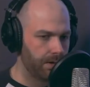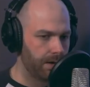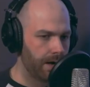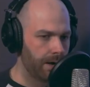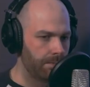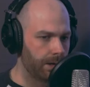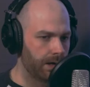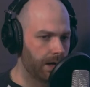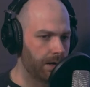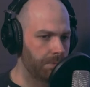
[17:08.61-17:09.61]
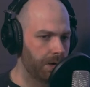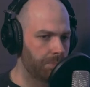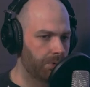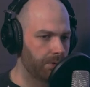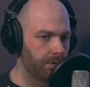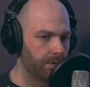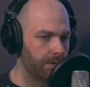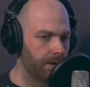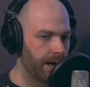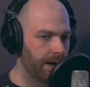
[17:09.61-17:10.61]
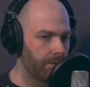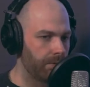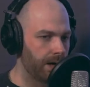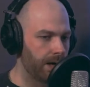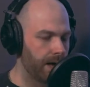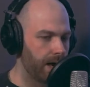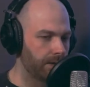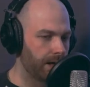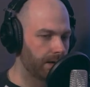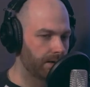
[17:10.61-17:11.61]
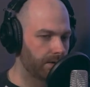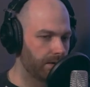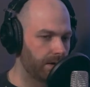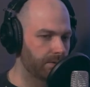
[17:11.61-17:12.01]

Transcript: Um, like I'm at a point now where like